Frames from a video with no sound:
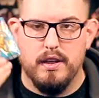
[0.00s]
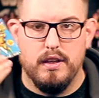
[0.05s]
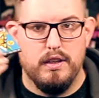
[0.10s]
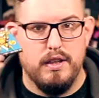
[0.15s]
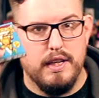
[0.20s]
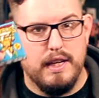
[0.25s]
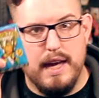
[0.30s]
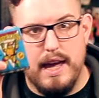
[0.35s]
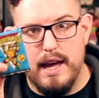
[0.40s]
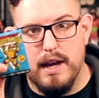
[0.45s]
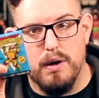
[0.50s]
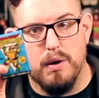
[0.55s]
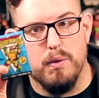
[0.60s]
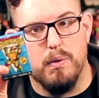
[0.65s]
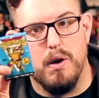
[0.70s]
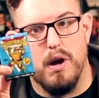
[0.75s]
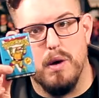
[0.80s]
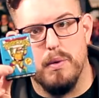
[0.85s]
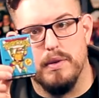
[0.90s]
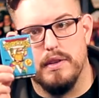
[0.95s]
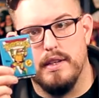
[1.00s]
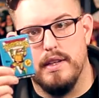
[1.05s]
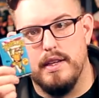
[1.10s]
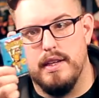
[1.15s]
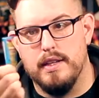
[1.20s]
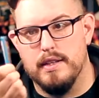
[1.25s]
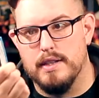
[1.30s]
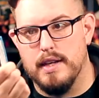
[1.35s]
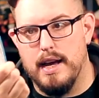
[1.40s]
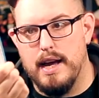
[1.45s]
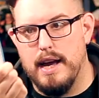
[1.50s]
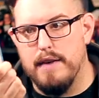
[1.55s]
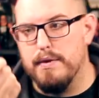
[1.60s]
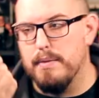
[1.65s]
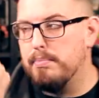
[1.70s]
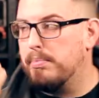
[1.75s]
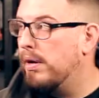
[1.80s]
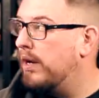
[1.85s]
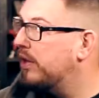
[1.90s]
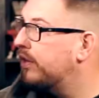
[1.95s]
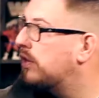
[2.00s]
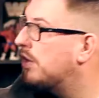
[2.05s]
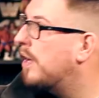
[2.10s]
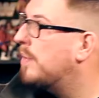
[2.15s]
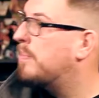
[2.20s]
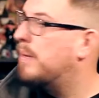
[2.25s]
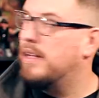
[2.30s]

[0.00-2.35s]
You can't go wrong with these. I have a bunch up